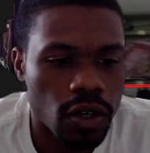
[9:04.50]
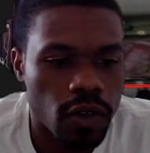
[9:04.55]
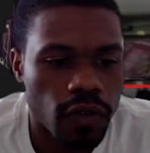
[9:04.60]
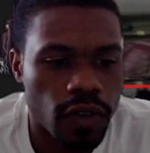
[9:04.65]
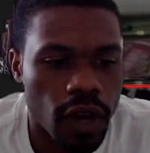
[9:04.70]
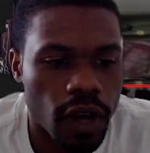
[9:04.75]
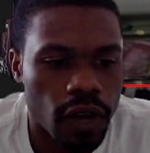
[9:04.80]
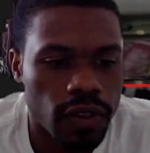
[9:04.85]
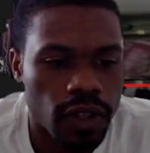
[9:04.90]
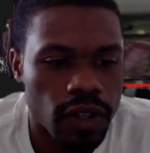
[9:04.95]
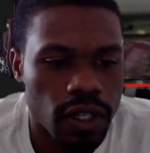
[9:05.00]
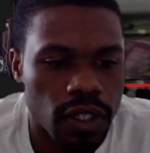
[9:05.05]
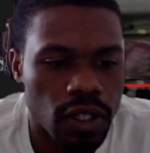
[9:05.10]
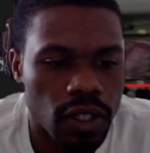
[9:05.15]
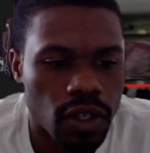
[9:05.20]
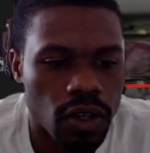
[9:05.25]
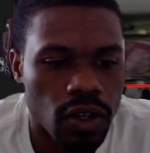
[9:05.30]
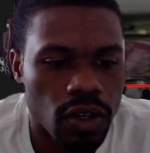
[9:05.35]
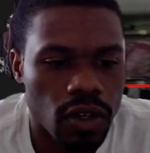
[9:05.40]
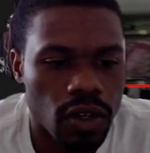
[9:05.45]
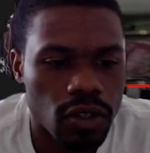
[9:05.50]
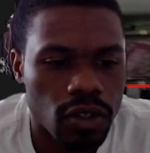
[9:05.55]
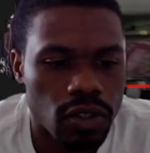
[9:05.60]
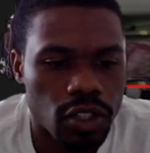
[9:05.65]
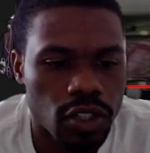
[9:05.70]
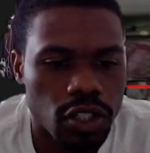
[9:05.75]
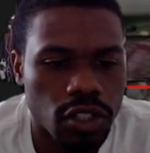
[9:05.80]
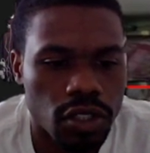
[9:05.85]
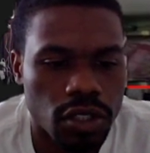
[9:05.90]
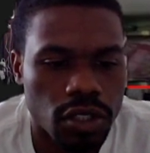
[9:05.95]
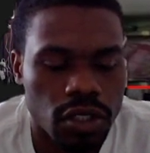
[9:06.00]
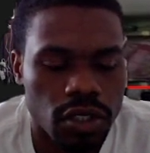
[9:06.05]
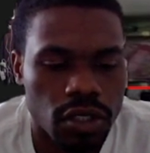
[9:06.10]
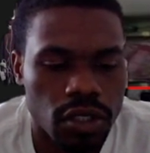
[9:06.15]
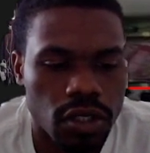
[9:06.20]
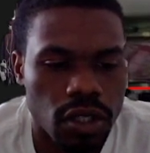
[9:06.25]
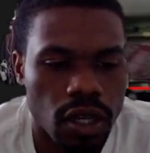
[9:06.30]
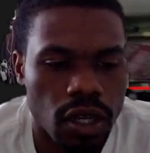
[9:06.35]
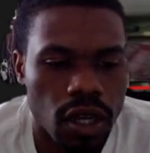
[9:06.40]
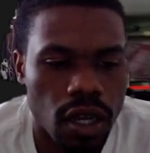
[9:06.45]
If y'all think the girl
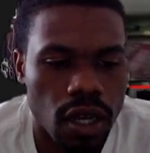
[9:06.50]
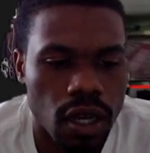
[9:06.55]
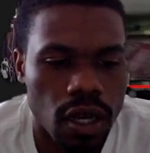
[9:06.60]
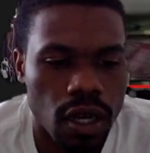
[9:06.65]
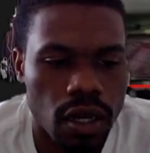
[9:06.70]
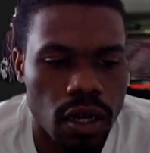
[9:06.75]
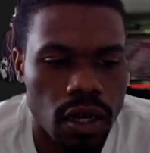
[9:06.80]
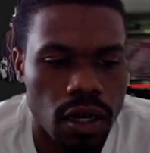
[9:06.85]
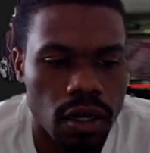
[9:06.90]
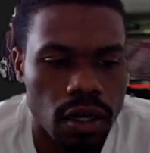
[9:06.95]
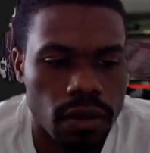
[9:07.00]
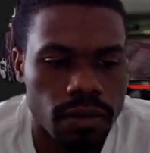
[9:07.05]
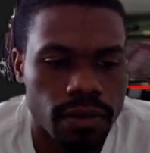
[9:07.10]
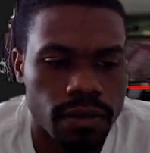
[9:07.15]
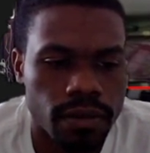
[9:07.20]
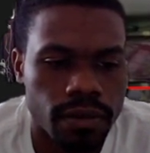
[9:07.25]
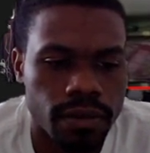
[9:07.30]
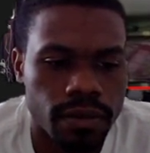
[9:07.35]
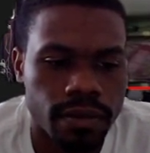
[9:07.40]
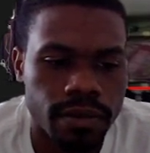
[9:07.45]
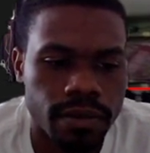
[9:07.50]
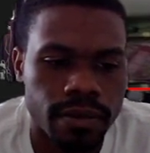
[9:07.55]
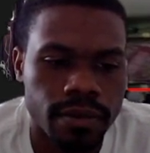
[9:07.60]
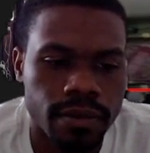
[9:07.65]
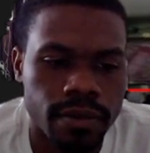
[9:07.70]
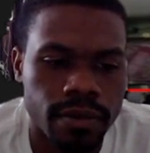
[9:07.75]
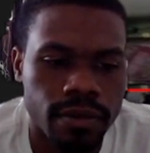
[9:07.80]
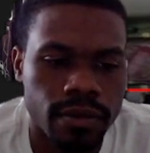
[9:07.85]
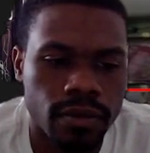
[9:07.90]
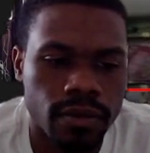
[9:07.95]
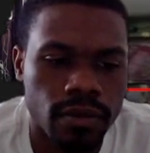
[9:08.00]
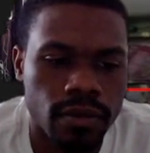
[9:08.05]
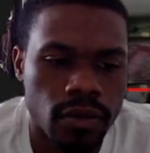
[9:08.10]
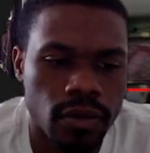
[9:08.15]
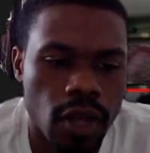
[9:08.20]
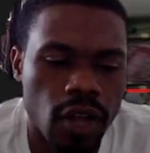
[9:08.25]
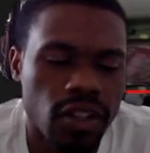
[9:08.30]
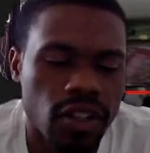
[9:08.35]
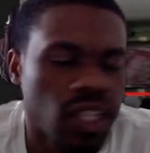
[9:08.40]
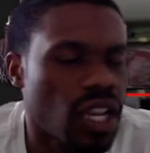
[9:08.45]
should... y'all
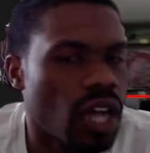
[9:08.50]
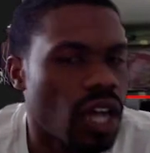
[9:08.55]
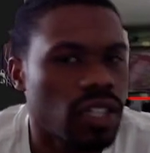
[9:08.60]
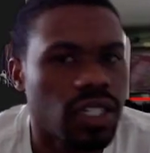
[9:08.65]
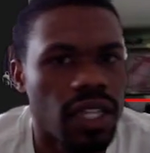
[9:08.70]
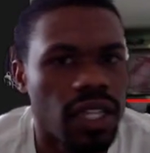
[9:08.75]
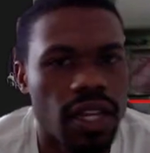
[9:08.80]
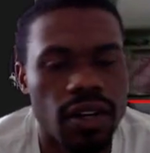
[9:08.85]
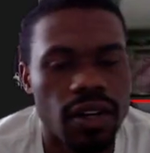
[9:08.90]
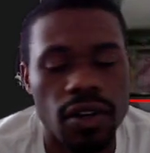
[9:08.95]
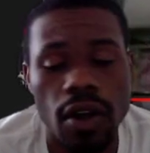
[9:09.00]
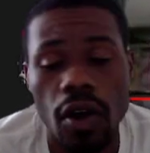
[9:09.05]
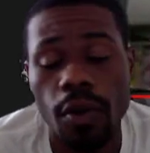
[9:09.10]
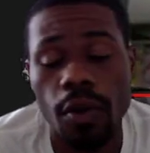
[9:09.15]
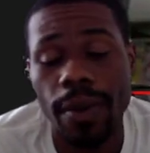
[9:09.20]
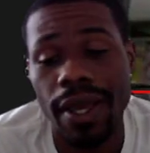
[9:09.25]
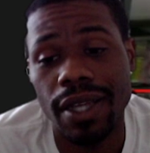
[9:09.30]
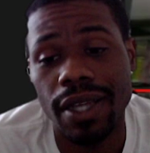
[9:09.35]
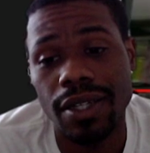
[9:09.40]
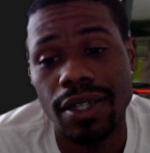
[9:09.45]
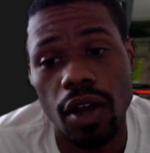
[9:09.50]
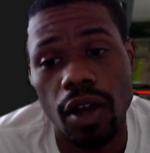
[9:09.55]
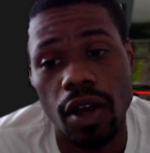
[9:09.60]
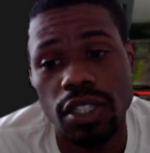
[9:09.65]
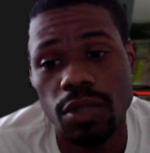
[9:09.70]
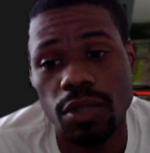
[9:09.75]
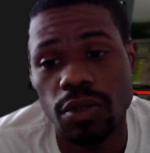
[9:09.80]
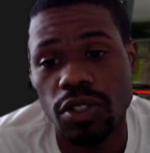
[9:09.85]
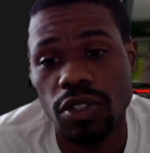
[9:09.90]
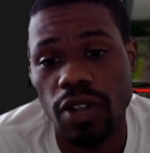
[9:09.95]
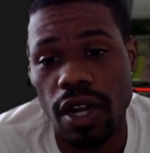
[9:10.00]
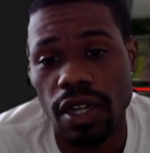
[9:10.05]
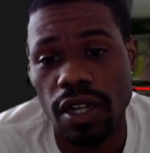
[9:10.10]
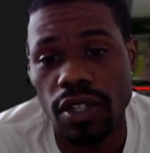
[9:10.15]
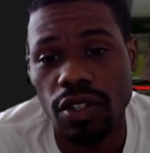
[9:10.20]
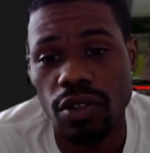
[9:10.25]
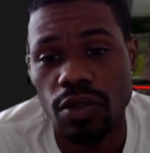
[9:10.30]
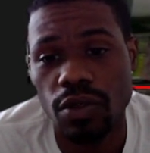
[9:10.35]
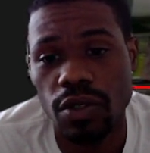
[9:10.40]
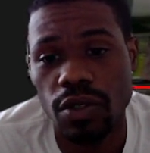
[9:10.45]
think I should let her go, man. All she was trying
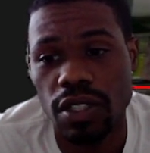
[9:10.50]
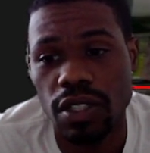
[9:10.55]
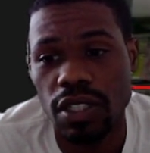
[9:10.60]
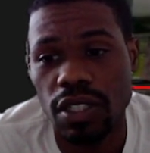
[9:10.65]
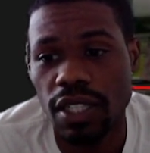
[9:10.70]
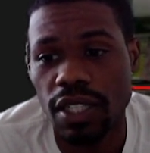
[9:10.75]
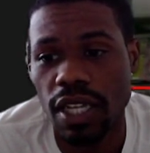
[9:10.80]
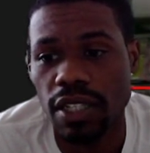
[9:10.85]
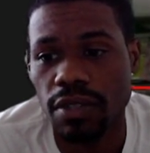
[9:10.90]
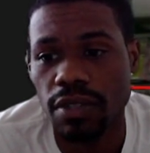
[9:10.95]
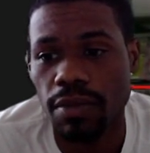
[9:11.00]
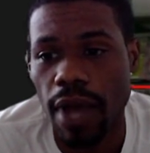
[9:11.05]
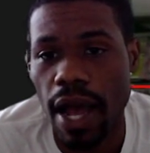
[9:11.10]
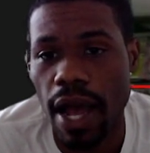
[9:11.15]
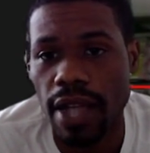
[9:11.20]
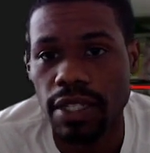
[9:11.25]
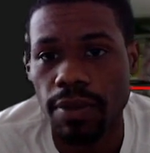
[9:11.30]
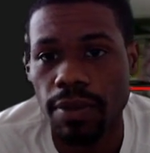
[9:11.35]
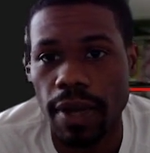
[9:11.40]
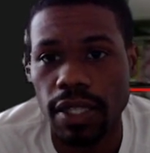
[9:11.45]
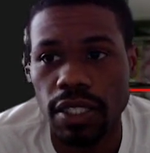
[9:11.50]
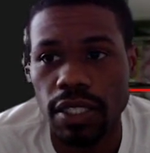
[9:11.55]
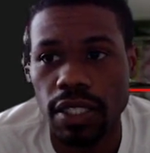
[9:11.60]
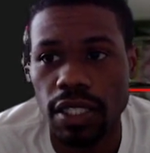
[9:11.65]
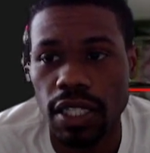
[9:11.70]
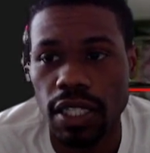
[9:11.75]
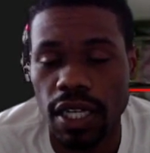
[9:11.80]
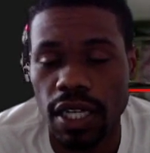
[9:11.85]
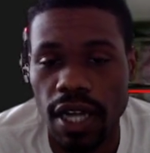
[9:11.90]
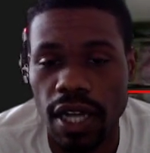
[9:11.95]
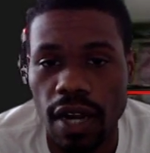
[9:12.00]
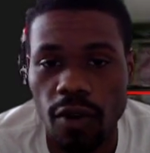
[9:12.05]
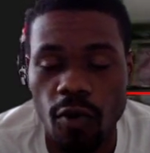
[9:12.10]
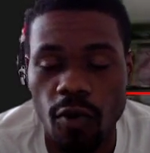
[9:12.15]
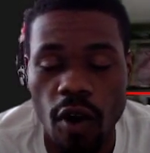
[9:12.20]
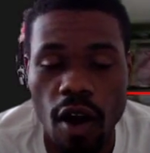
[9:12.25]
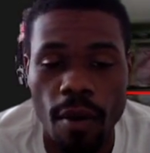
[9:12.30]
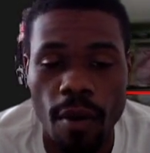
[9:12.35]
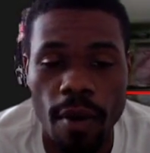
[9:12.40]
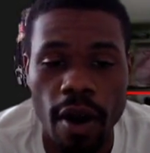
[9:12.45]
to do was just take some hot, spicy chicken out of
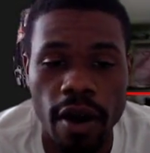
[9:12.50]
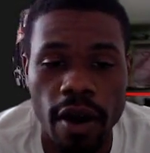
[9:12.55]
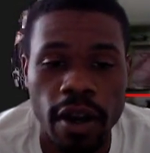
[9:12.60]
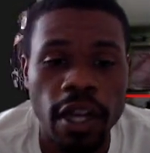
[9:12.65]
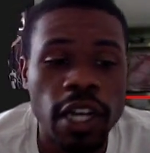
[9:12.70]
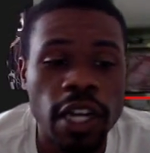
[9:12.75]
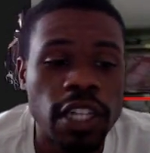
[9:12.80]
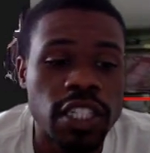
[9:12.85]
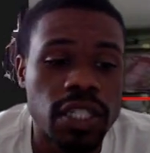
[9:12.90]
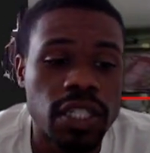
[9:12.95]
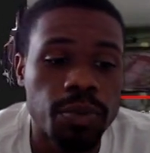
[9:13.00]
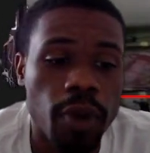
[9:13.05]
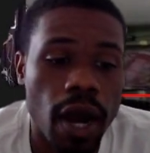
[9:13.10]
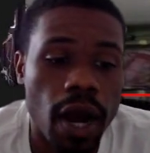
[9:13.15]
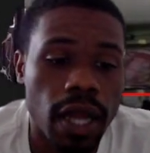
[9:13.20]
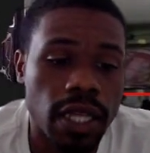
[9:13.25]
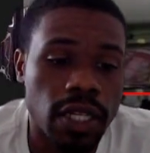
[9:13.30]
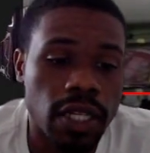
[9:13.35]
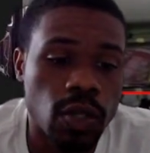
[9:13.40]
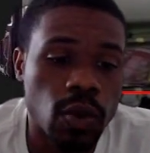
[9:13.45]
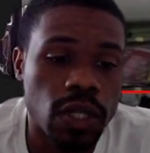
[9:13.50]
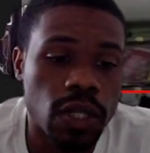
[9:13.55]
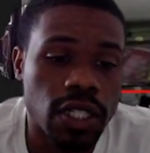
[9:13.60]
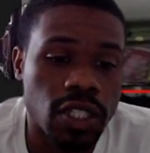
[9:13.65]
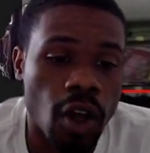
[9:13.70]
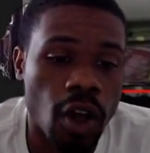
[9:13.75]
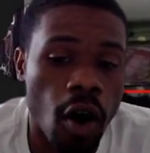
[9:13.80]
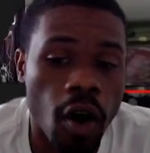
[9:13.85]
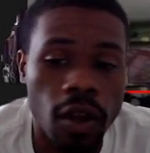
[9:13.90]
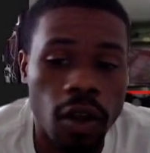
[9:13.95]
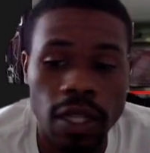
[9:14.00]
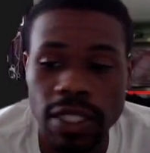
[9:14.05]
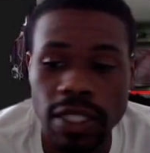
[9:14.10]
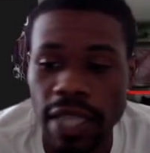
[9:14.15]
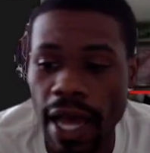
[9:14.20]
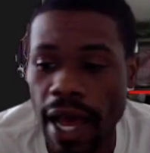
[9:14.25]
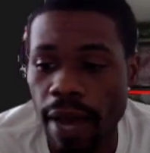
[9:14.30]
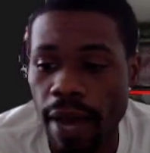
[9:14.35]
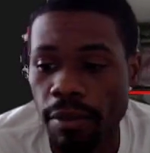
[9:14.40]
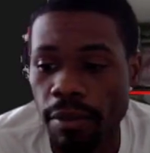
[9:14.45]
Walmart. She probably do this all the
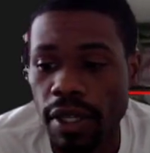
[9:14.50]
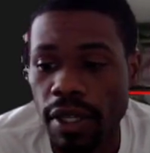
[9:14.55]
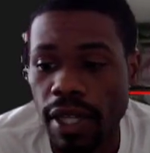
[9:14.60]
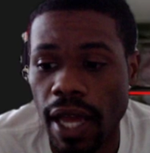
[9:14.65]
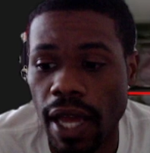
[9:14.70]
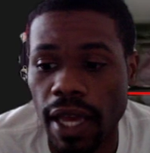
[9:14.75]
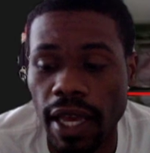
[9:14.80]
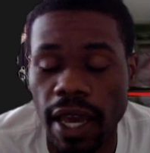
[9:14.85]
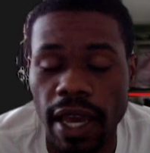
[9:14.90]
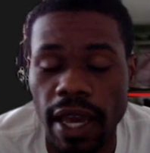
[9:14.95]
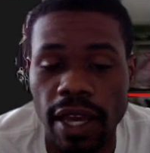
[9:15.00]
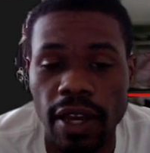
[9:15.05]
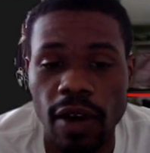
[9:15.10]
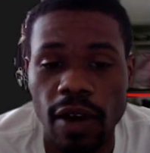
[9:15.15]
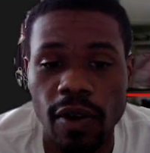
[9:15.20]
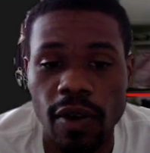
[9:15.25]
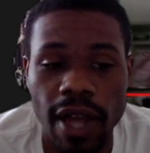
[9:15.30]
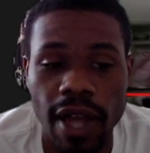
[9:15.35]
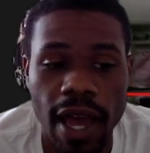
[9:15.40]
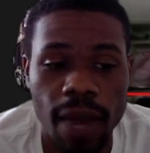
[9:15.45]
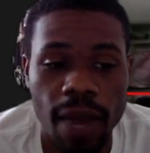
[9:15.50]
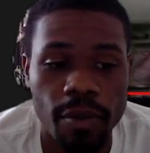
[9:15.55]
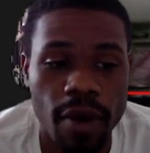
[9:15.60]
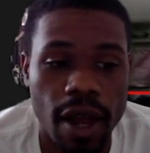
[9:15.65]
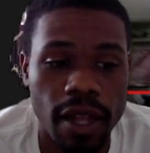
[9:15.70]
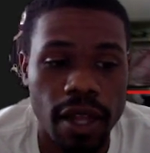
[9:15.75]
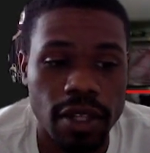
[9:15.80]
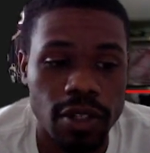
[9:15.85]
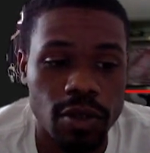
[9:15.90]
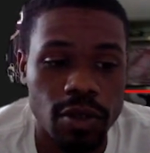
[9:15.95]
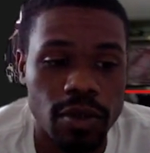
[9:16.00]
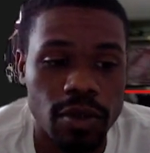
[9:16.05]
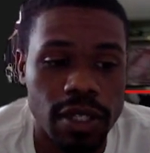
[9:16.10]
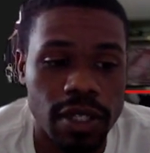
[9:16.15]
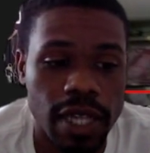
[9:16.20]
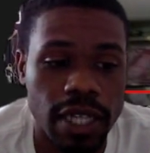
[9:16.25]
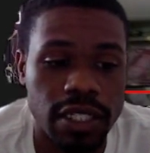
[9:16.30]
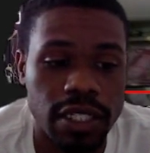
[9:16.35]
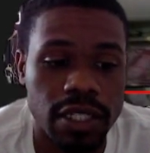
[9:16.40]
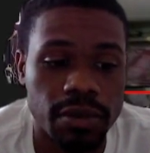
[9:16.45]
time, look like. I ain't gonna lie. Probably do look
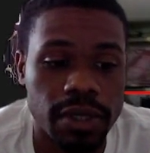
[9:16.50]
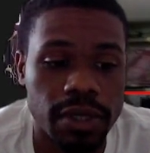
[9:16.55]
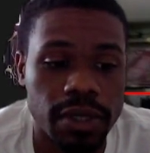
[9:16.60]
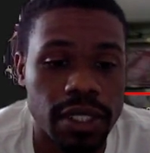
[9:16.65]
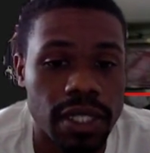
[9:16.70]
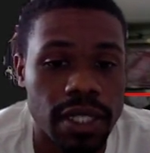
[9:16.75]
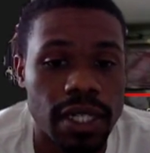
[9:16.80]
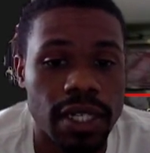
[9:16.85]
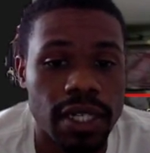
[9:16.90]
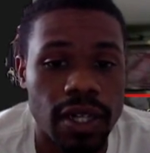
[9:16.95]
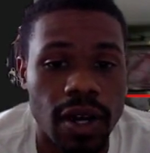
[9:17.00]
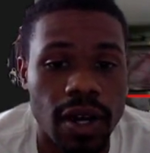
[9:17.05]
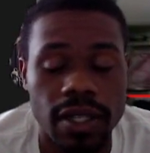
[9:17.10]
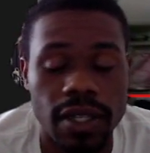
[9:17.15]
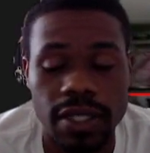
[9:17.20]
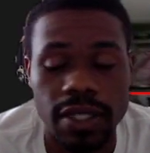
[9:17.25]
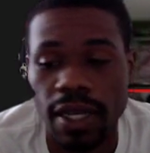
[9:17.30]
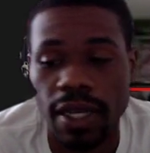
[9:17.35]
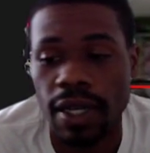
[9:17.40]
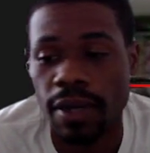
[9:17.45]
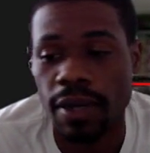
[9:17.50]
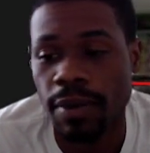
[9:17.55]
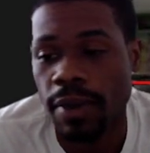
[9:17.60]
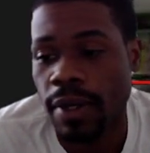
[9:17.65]
like she be stealing all the time.